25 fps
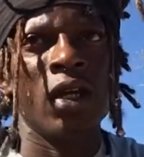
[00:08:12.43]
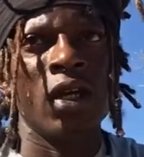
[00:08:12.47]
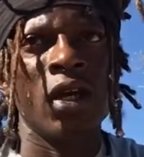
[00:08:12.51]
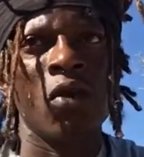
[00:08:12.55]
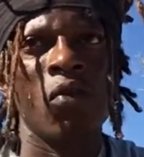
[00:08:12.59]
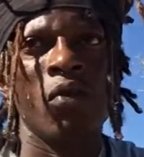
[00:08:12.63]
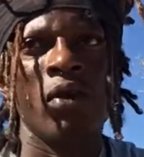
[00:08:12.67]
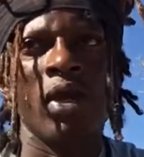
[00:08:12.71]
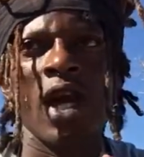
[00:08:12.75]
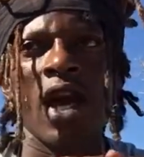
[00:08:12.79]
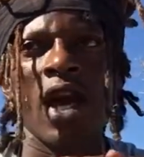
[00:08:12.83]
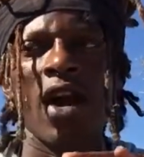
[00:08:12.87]

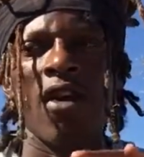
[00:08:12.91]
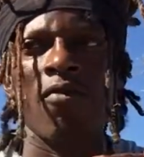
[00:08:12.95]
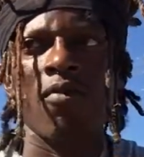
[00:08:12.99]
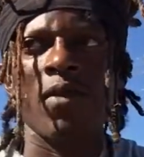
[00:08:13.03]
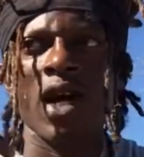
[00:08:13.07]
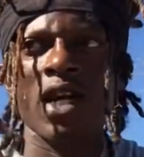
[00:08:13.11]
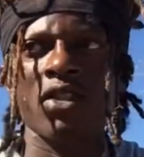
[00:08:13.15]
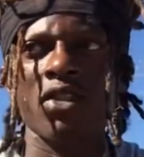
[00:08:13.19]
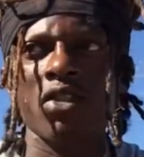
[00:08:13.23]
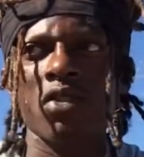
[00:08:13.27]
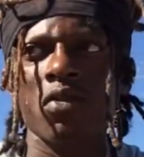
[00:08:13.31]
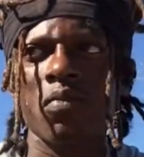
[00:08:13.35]
we have
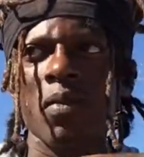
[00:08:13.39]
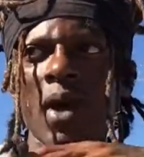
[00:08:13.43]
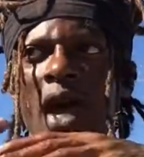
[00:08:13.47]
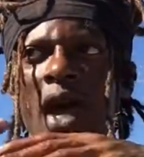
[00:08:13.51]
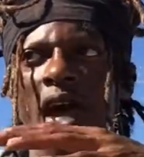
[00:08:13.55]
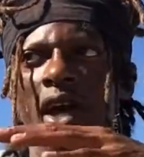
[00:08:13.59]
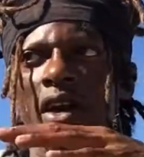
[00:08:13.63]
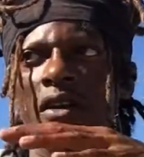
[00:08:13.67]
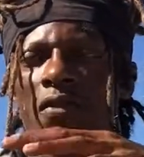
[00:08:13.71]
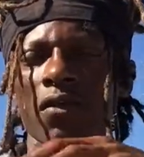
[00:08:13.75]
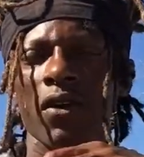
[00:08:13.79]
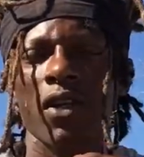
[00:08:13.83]
master
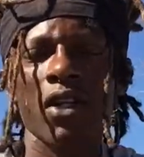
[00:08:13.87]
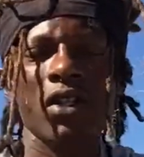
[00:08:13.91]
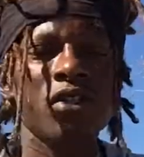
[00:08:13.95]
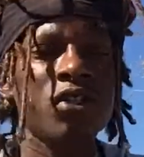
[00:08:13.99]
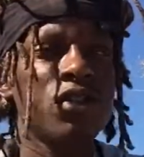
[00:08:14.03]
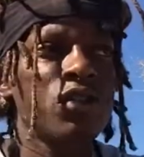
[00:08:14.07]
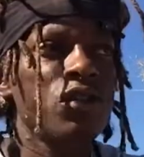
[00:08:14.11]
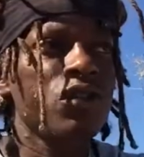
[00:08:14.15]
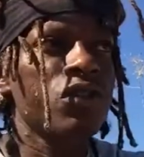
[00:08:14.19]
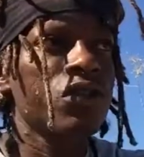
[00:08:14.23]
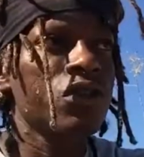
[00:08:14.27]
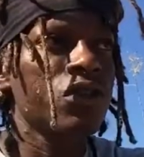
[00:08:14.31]

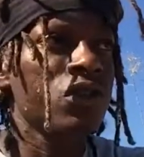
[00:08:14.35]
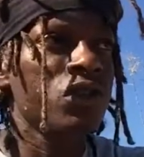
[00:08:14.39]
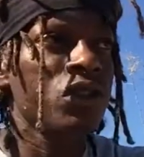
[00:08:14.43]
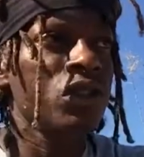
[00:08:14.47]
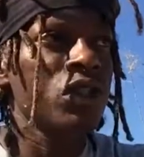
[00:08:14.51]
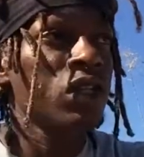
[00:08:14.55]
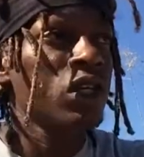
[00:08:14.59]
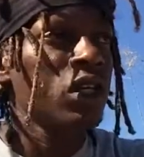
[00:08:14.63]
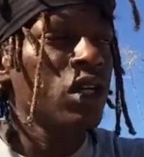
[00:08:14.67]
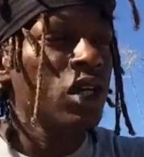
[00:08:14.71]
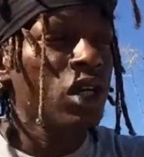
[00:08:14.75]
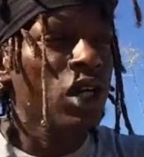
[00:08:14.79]
manifestors,
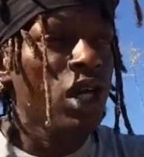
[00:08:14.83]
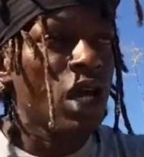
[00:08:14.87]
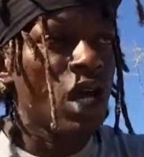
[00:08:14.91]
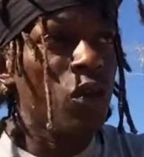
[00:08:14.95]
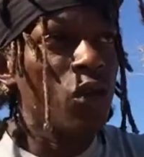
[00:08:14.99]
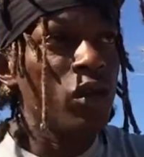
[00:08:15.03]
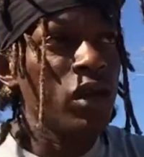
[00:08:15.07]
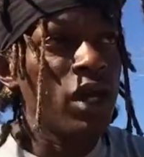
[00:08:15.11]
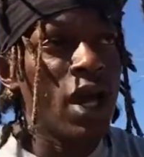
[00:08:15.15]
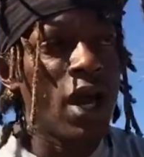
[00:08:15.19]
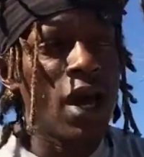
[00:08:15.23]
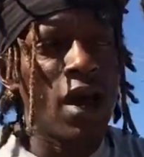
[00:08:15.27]
and
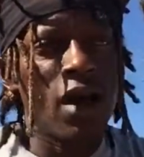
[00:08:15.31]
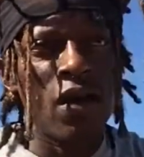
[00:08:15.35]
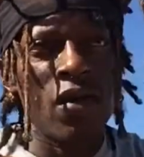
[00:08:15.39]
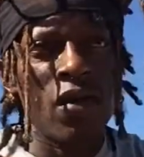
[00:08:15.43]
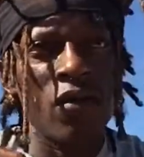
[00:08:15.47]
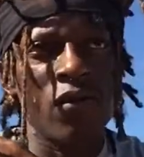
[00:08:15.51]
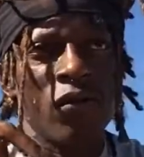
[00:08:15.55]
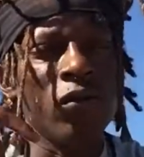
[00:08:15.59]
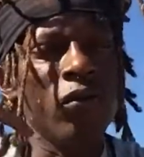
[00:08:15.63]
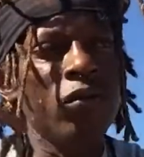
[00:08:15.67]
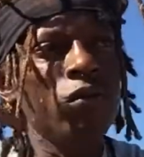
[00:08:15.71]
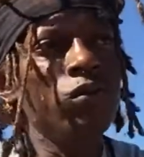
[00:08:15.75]
we
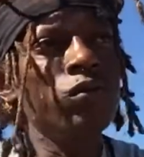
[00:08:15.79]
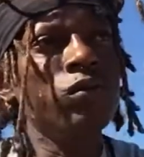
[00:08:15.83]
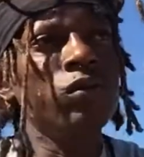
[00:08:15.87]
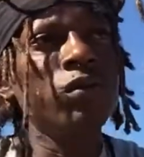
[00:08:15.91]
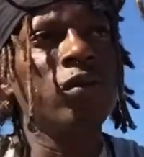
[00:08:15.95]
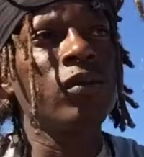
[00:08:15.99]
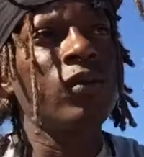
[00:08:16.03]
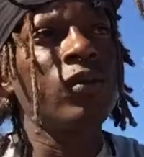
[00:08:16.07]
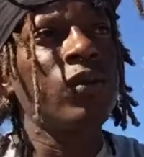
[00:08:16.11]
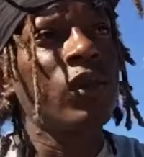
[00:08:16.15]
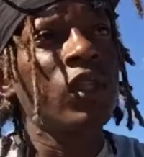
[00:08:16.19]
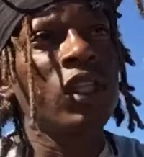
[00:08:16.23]
have
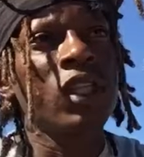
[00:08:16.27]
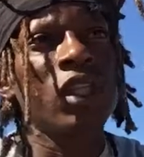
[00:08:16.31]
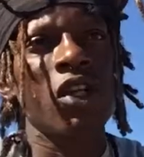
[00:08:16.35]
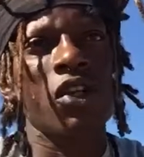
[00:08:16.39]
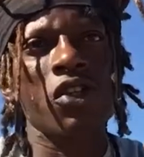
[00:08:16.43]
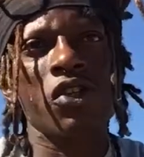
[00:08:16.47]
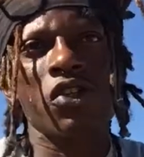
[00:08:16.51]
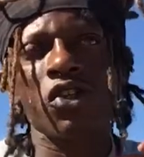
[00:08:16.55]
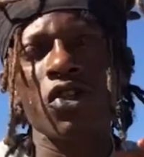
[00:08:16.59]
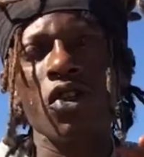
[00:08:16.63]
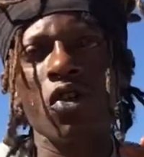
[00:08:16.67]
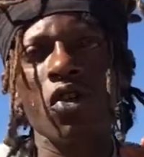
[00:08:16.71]
there are
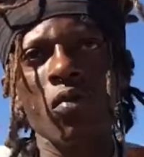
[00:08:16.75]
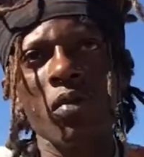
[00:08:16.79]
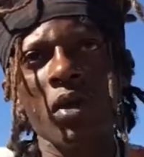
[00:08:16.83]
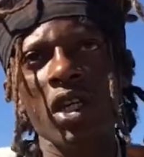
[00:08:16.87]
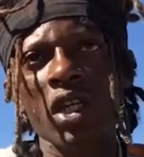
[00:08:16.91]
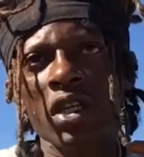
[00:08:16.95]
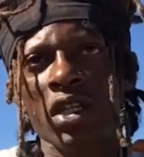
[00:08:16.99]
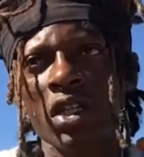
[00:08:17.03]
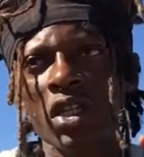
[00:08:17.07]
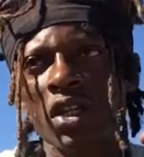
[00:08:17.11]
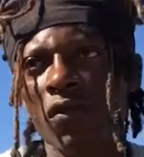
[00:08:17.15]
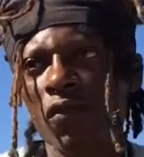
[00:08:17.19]
so many
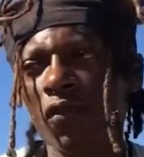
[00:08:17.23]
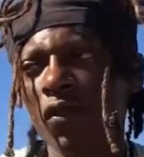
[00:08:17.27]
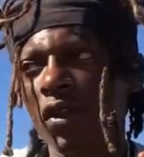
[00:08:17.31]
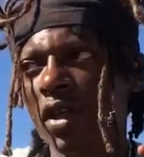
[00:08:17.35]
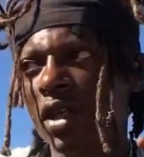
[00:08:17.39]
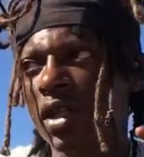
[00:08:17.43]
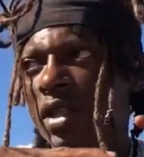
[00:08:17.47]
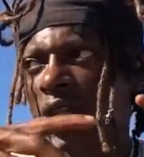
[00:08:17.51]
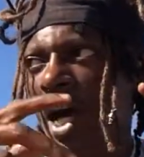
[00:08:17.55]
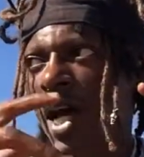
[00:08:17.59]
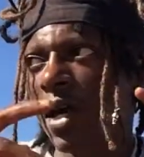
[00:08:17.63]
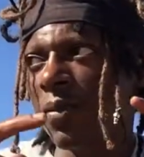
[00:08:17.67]
different
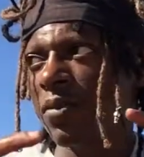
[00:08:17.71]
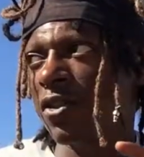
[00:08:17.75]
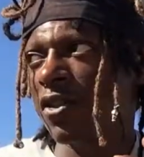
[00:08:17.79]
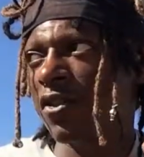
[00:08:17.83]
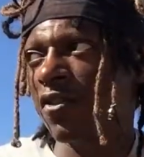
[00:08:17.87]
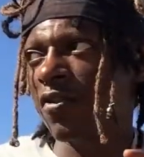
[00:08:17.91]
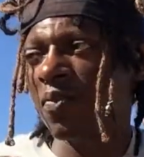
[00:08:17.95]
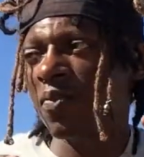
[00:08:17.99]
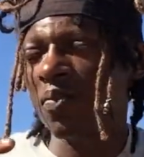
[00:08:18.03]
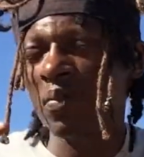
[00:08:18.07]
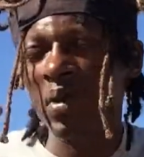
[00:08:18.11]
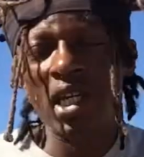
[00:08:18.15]
types
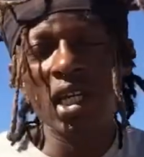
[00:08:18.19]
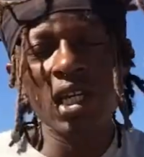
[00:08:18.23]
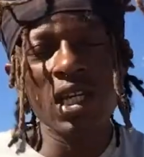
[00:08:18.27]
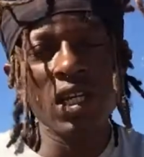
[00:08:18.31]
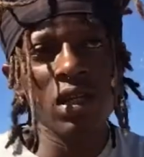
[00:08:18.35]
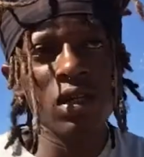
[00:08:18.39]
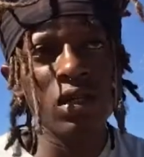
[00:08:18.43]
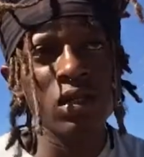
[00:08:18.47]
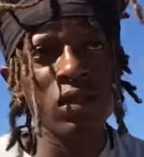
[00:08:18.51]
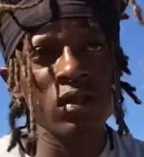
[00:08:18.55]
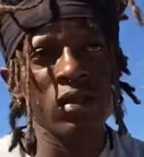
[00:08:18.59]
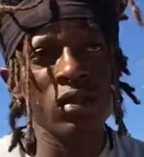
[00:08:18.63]
of
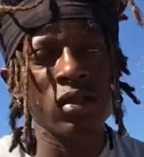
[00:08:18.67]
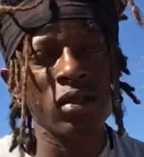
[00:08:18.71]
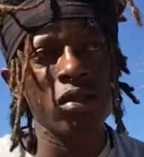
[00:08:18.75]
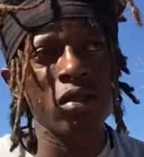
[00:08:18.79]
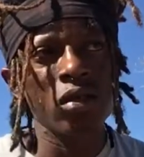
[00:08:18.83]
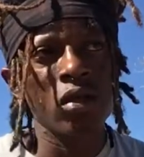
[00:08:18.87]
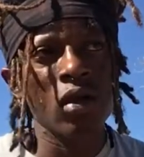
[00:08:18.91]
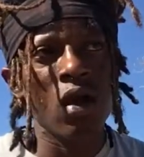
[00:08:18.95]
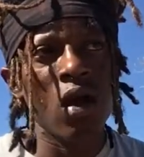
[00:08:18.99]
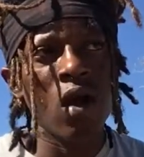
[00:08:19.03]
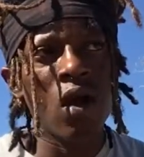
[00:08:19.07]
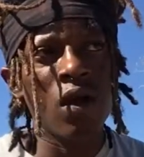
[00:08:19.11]
beings
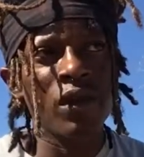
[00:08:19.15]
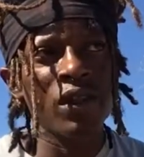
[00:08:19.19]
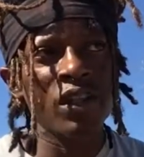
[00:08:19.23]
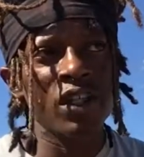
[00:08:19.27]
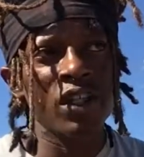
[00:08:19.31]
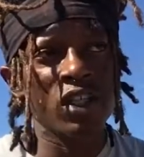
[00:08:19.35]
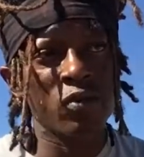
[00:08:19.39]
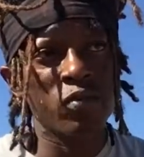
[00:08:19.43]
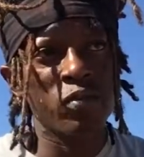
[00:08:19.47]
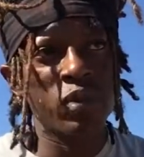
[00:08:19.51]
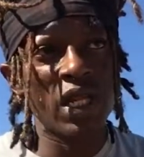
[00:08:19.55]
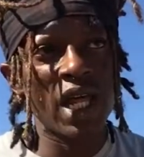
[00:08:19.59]
on
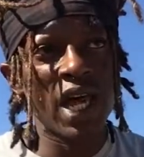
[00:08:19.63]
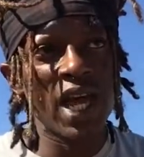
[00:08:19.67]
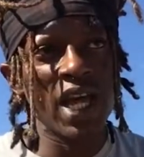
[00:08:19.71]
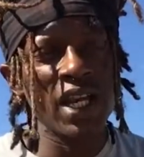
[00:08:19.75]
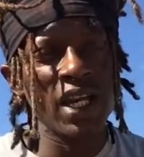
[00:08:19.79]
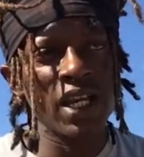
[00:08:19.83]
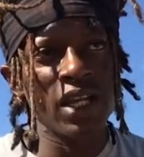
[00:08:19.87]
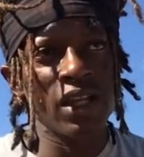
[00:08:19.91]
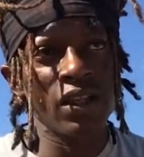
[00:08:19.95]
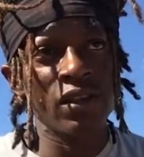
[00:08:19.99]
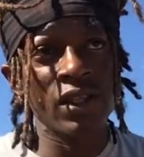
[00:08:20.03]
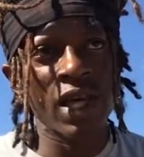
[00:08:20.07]
this
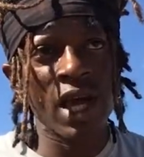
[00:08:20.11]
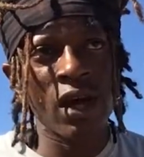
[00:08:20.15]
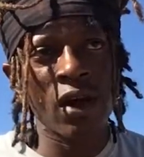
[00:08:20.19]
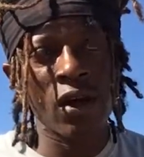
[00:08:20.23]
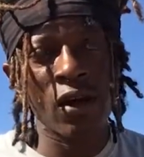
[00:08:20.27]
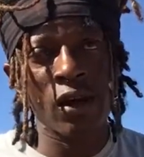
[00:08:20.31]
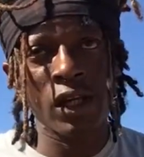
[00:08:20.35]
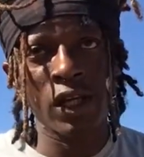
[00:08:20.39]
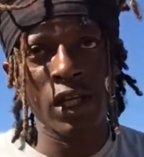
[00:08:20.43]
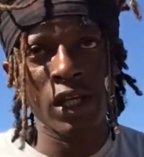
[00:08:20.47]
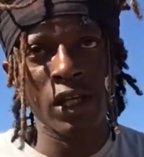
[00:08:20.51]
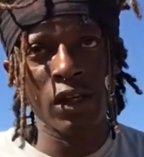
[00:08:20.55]
planet that are
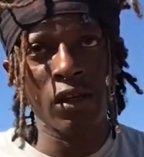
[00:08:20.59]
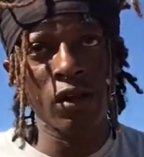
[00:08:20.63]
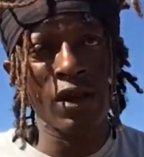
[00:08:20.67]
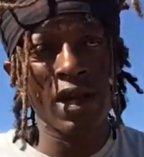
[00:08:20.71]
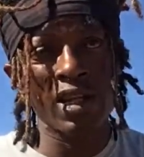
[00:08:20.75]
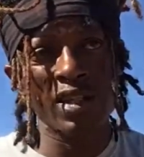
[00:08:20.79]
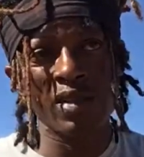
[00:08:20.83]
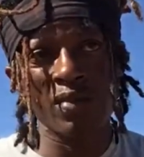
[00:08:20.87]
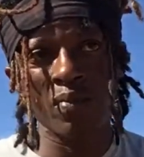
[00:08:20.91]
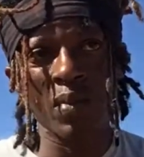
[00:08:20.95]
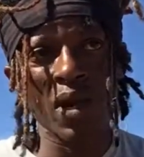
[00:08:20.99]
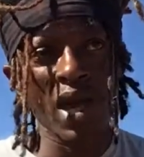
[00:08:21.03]
here
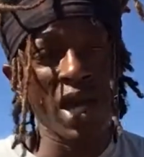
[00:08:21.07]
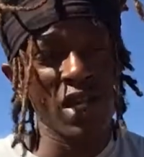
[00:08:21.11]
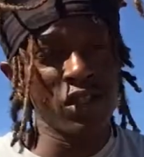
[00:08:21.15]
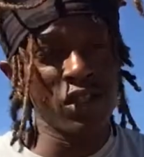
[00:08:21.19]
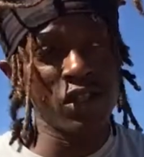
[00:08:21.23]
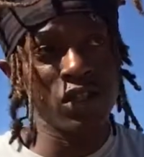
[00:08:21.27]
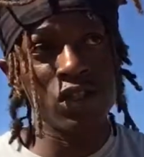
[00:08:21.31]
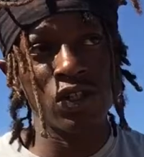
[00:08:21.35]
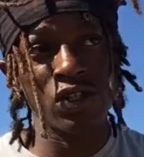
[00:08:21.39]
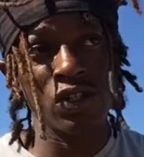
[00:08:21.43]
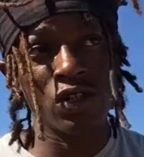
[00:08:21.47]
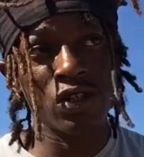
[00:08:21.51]
as
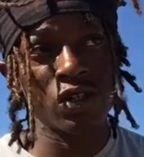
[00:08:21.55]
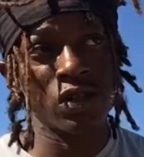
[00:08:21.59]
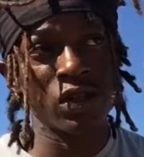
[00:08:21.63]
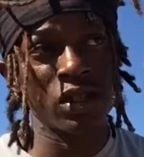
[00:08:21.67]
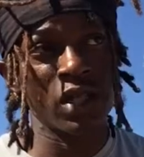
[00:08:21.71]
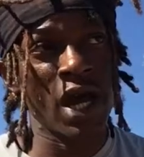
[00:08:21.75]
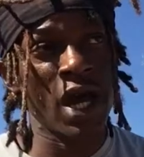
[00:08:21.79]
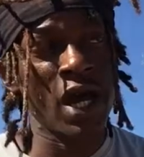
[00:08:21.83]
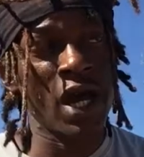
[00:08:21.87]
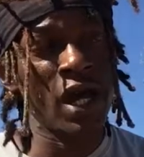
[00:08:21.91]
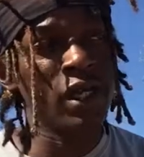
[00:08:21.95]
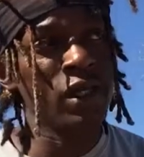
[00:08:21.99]
messengers,
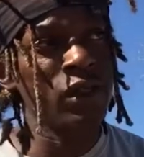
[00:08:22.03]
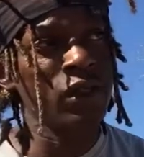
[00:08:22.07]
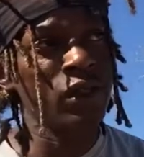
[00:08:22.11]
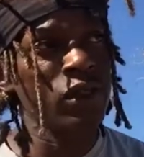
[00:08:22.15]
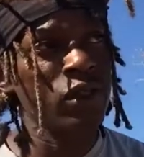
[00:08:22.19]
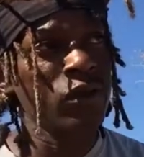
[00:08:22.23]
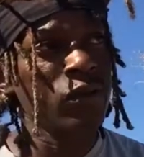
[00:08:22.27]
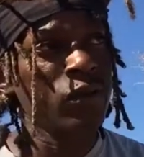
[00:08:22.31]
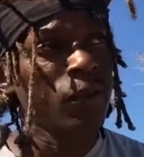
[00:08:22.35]
guys.